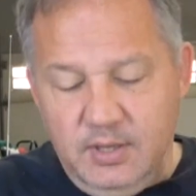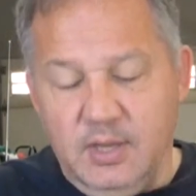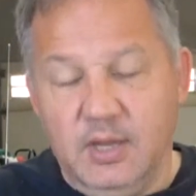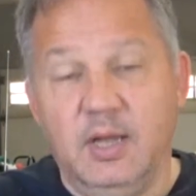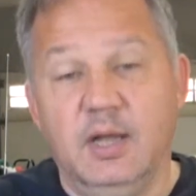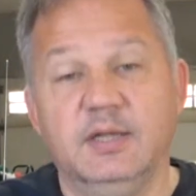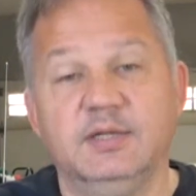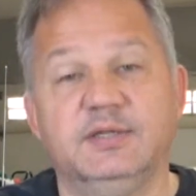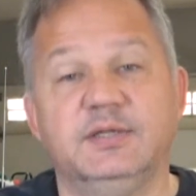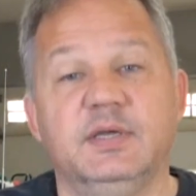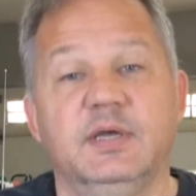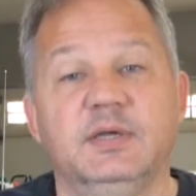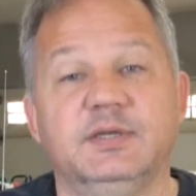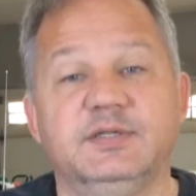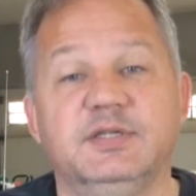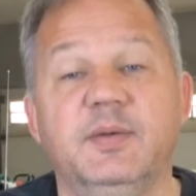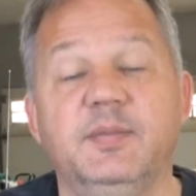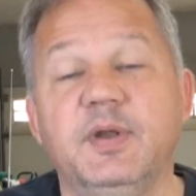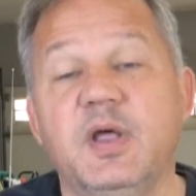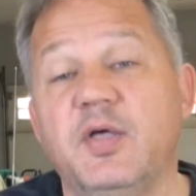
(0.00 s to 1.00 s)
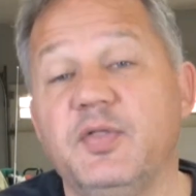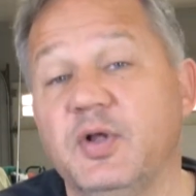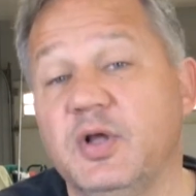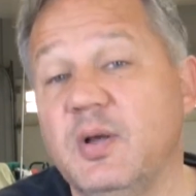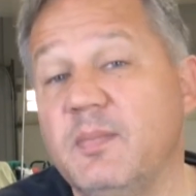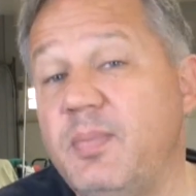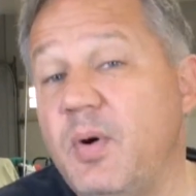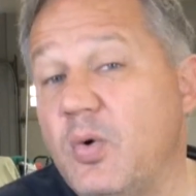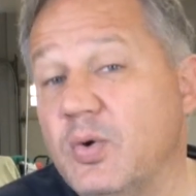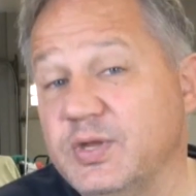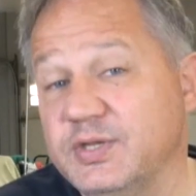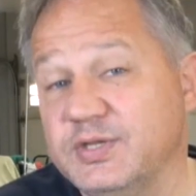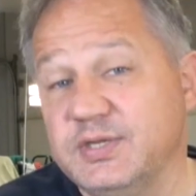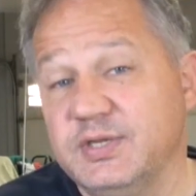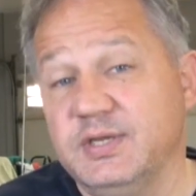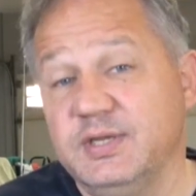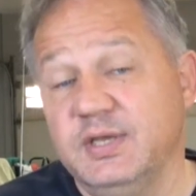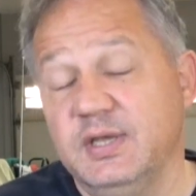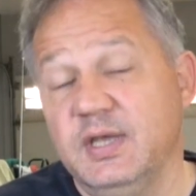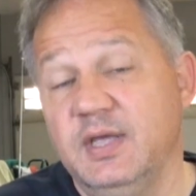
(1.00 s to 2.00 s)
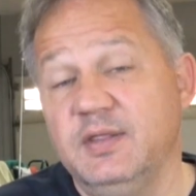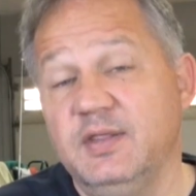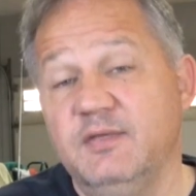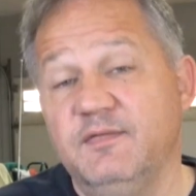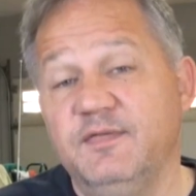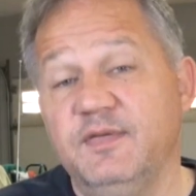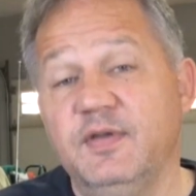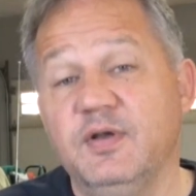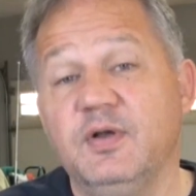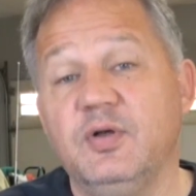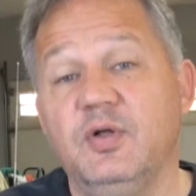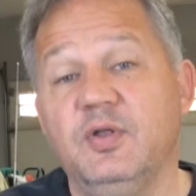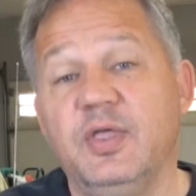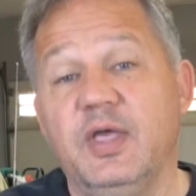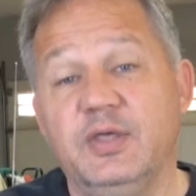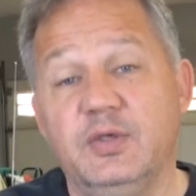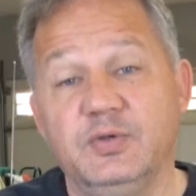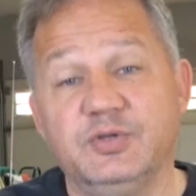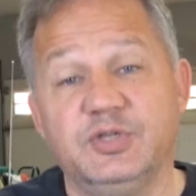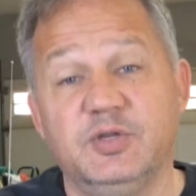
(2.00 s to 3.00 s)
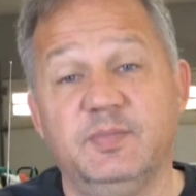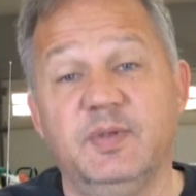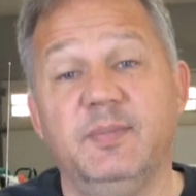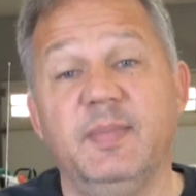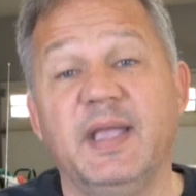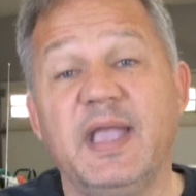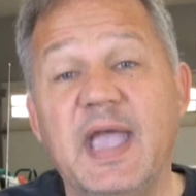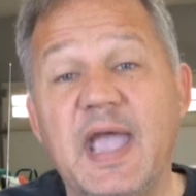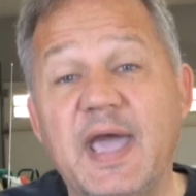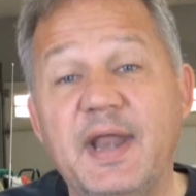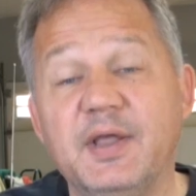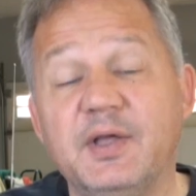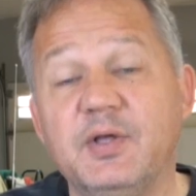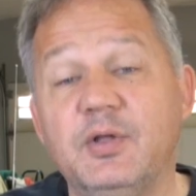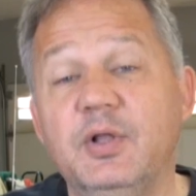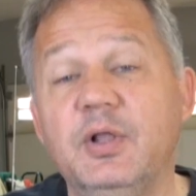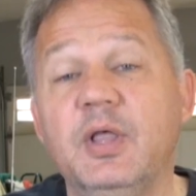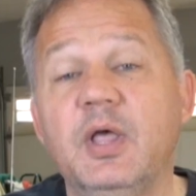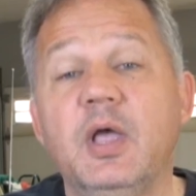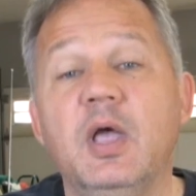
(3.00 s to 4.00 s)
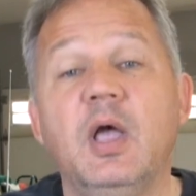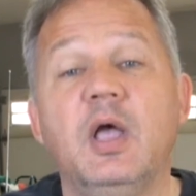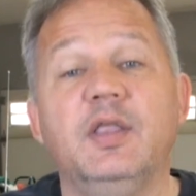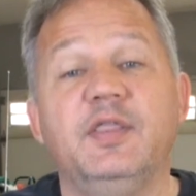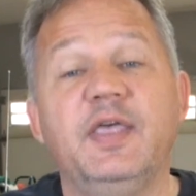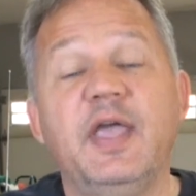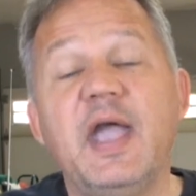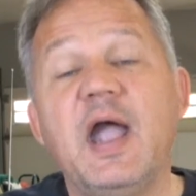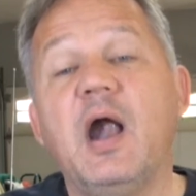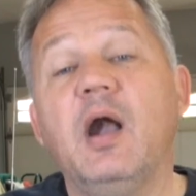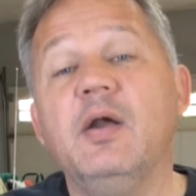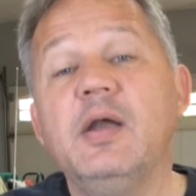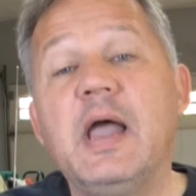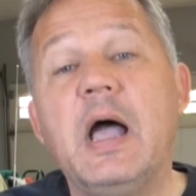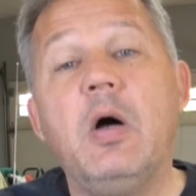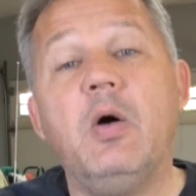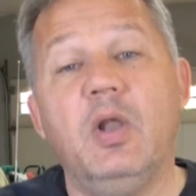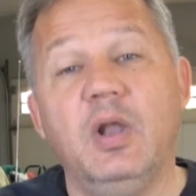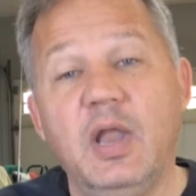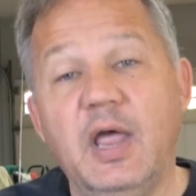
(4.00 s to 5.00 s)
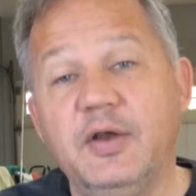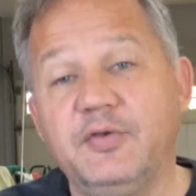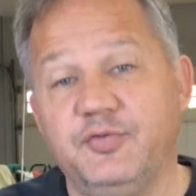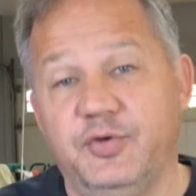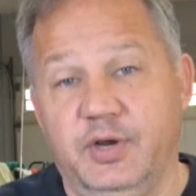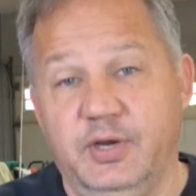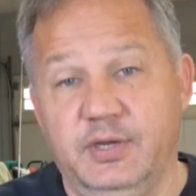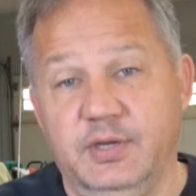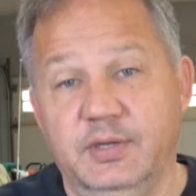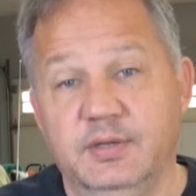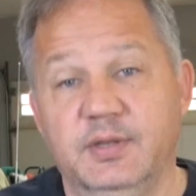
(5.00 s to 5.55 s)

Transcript: some of the other components in the vehicle that used to be mechanical, they are now electric.